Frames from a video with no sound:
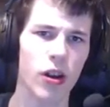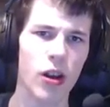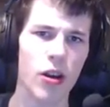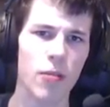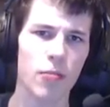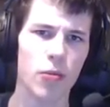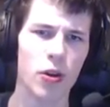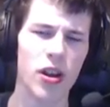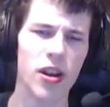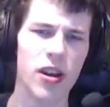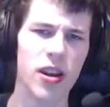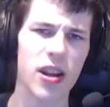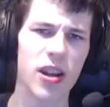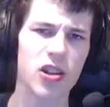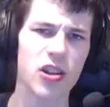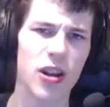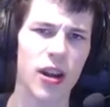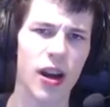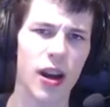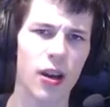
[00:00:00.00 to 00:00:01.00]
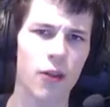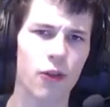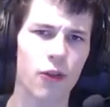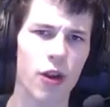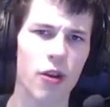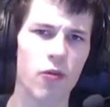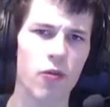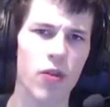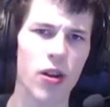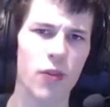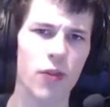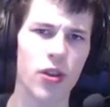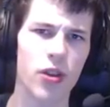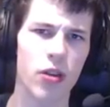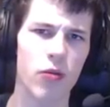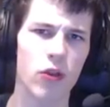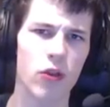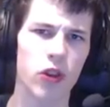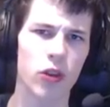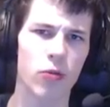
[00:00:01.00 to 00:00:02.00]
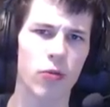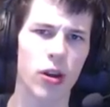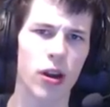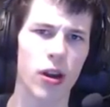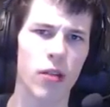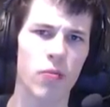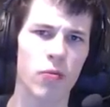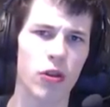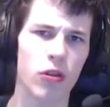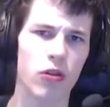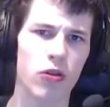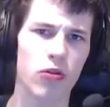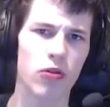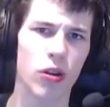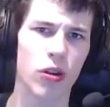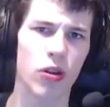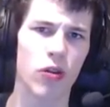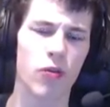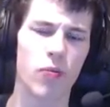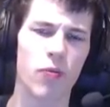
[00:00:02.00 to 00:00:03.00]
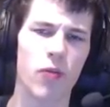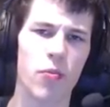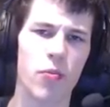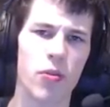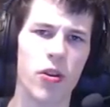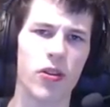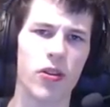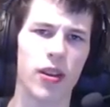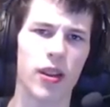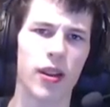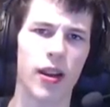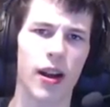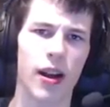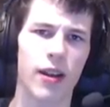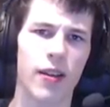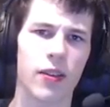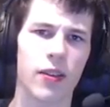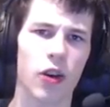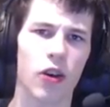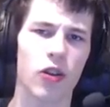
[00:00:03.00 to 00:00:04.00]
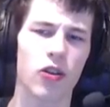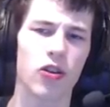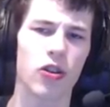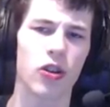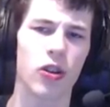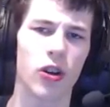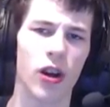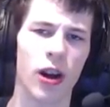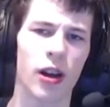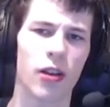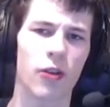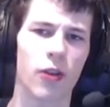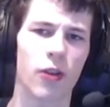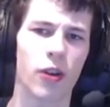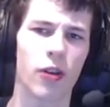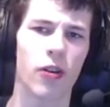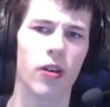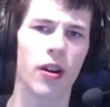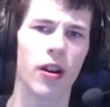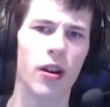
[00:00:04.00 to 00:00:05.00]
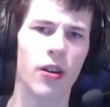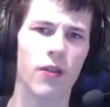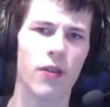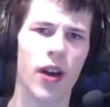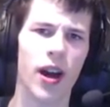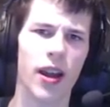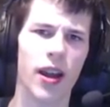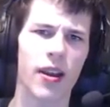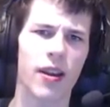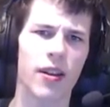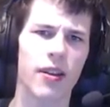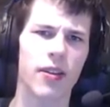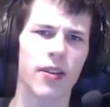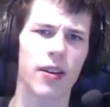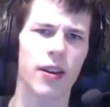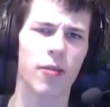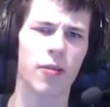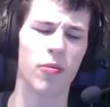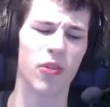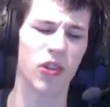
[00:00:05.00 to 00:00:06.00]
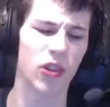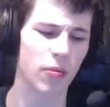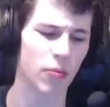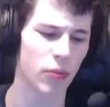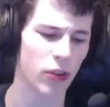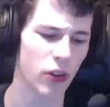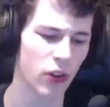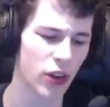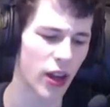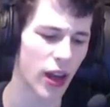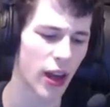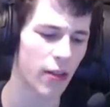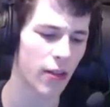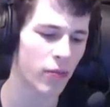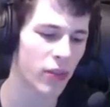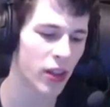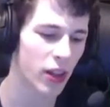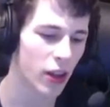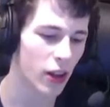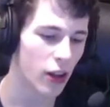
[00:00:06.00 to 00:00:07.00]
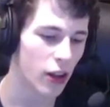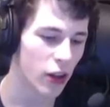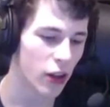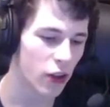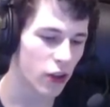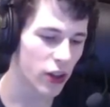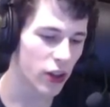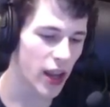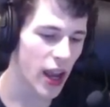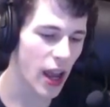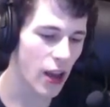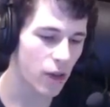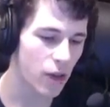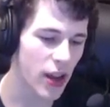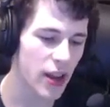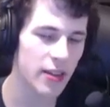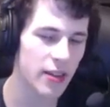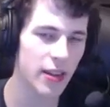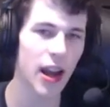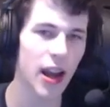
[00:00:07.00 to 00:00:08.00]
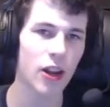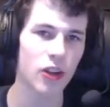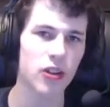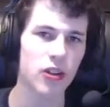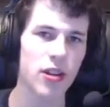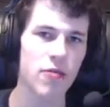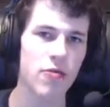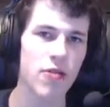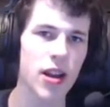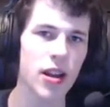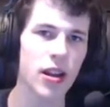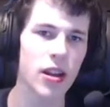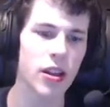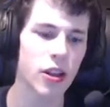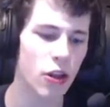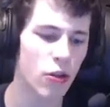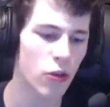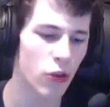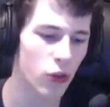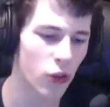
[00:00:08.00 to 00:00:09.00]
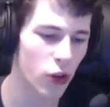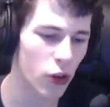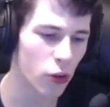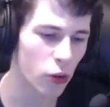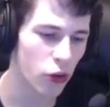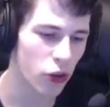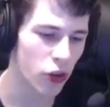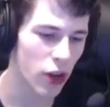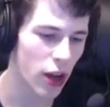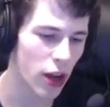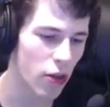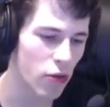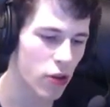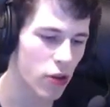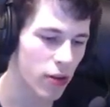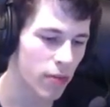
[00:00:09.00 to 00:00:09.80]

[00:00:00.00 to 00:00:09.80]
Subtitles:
but you need your iPhone with you to control the music that is on your iPhone. That is as simple as that. So yeah, these are actually really useful. So